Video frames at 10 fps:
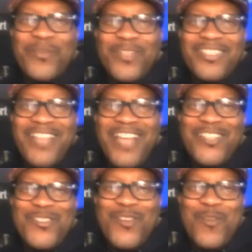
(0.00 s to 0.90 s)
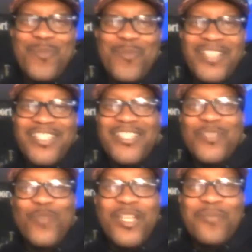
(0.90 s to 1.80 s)
Well, thank you so much. This
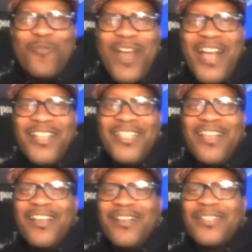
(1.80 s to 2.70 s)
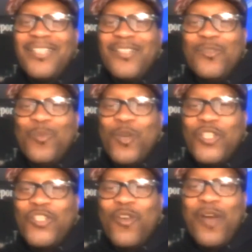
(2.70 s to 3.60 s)
is William Riley of the Kendall Moore
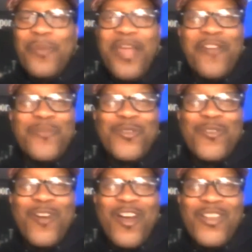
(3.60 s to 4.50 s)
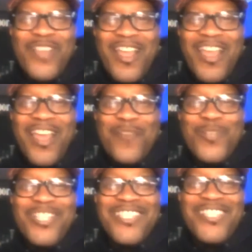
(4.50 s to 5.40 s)
Show. I'm Harry McGraw, and
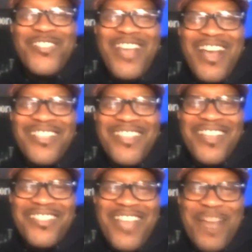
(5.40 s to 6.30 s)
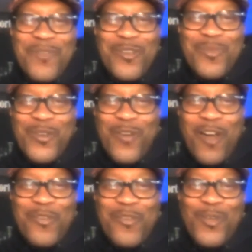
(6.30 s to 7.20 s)
we'll see you guys next time on the
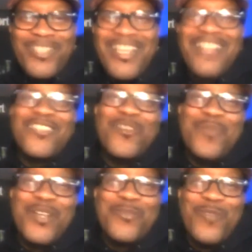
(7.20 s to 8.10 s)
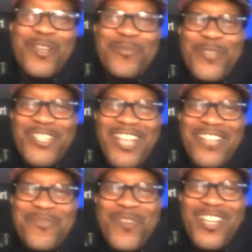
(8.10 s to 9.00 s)
McGraw Report. Thanks so much, Will. Appreciate you, brother.